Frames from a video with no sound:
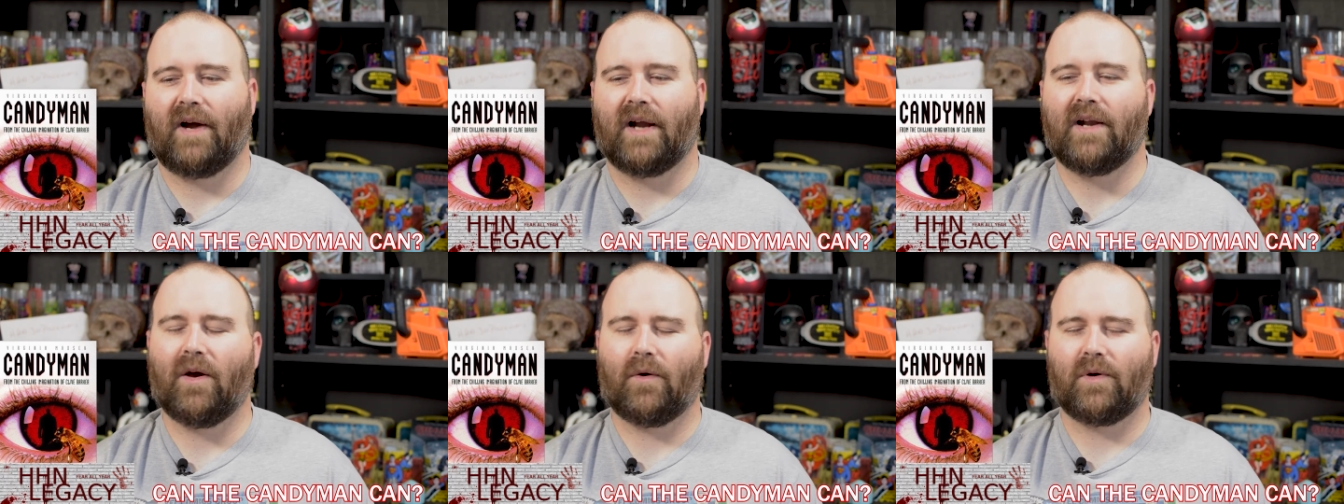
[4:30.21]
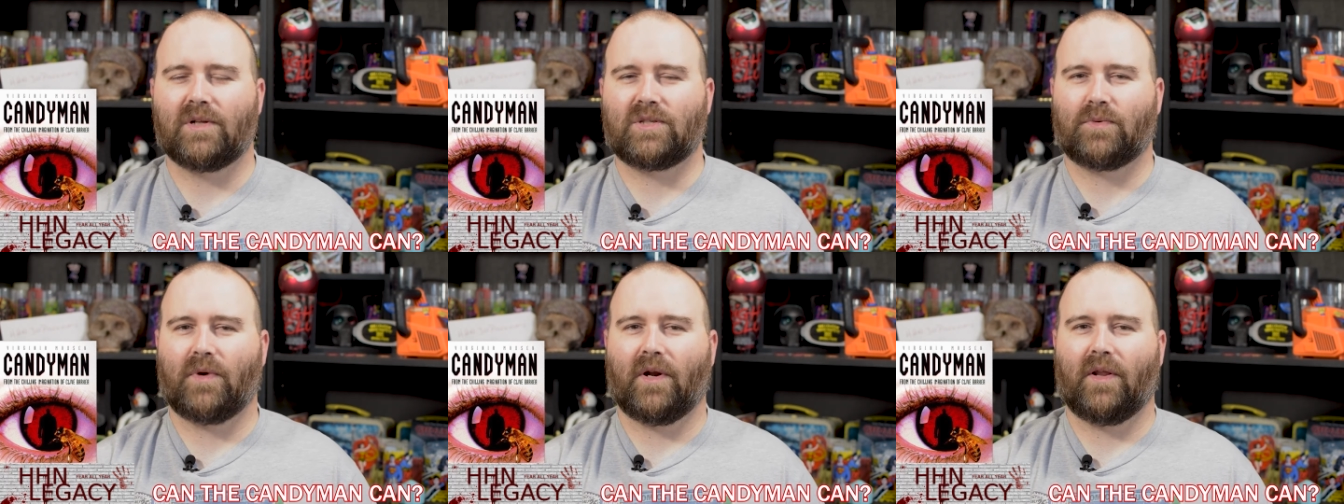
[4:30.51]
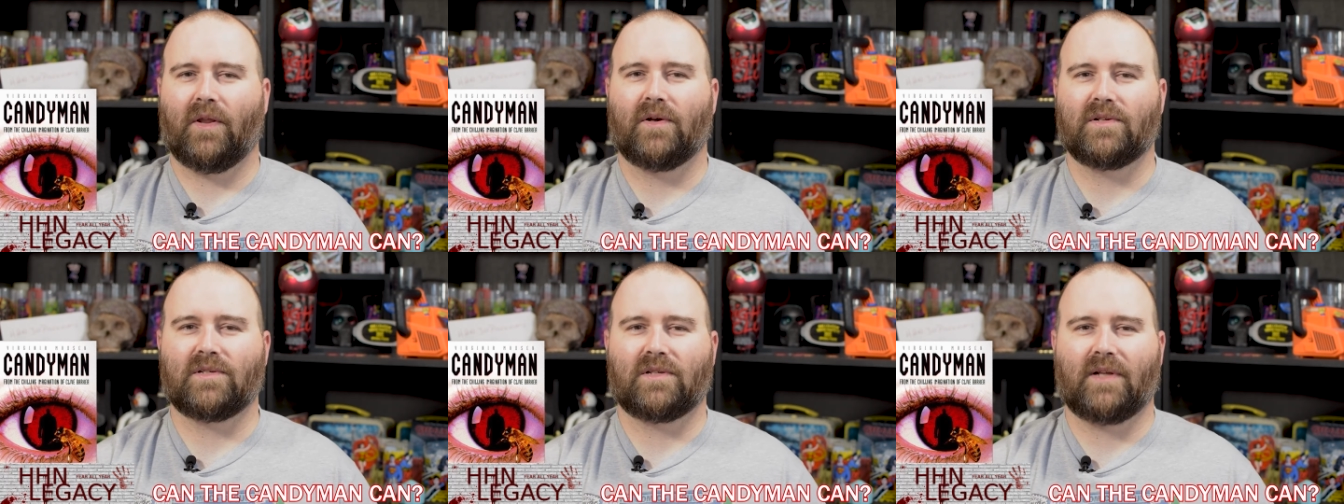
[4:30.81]
I know it's one
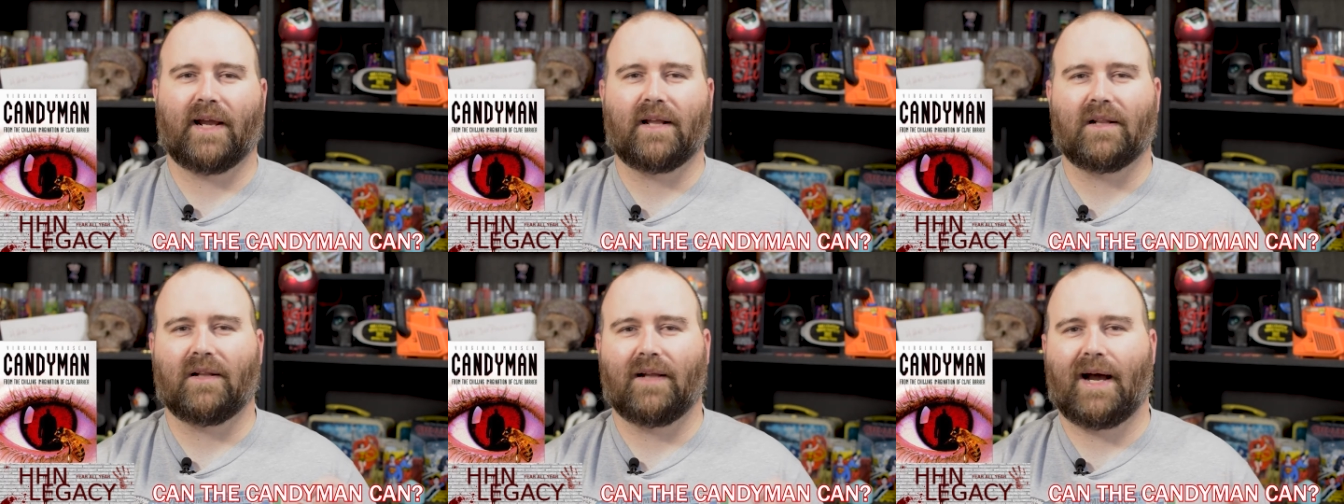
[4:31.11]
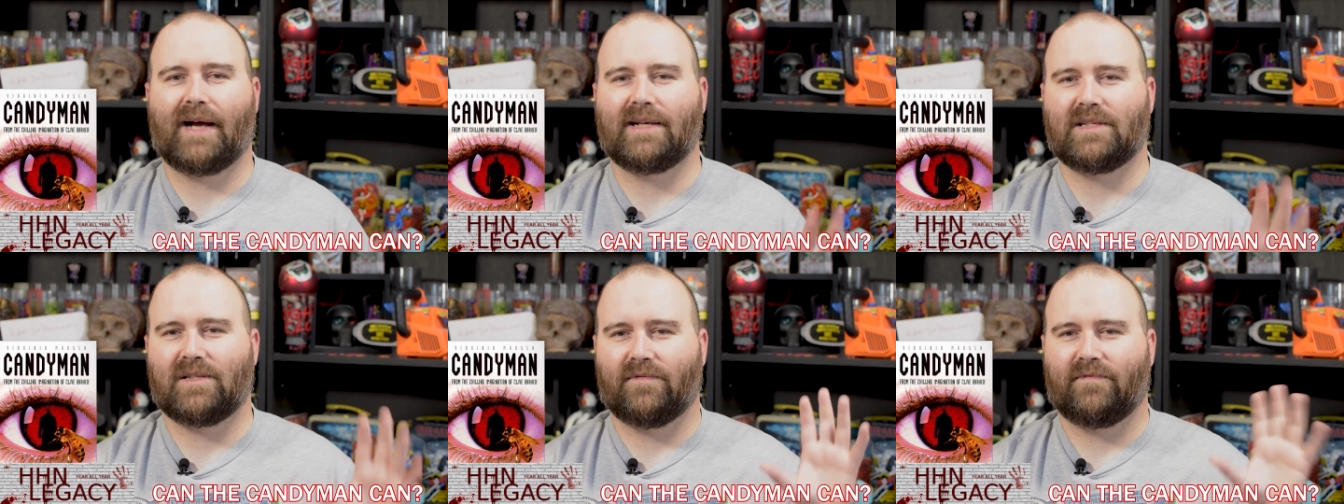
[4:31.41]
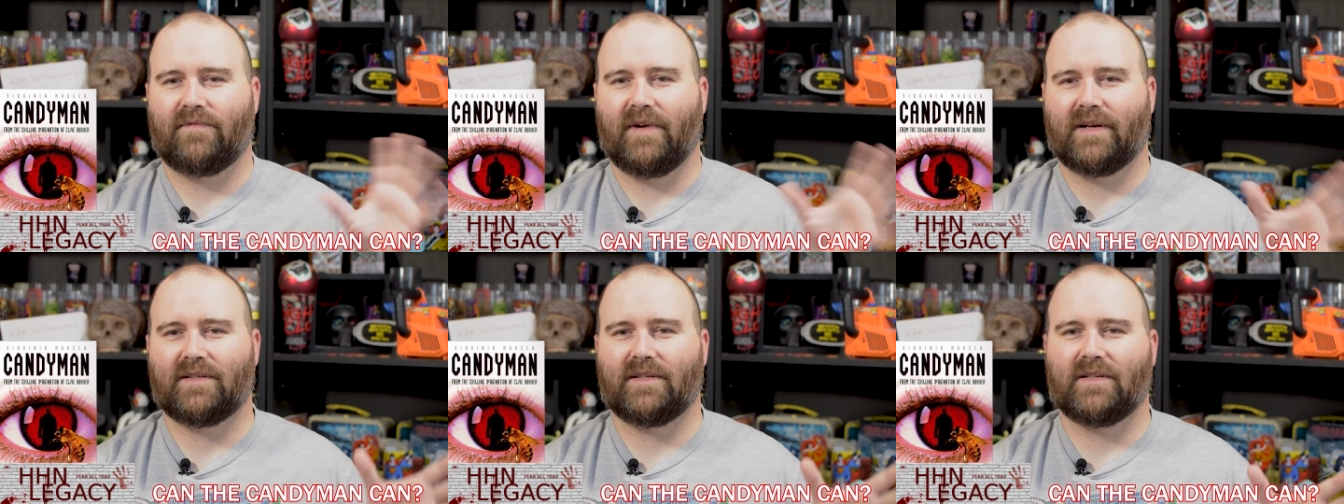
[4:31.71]
of those like
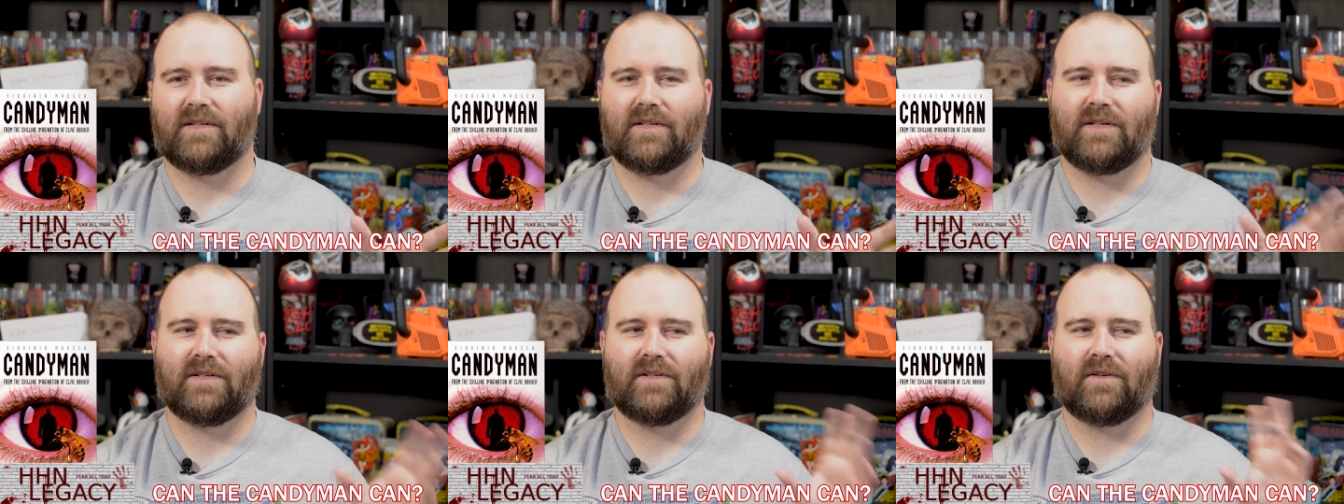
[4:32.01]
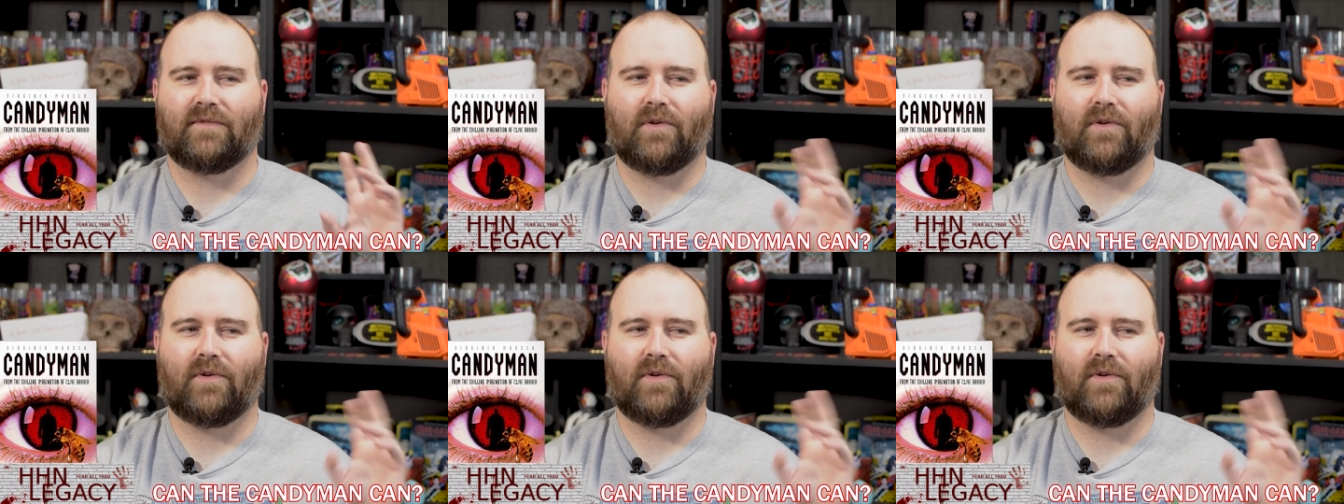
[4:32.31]
last vestiges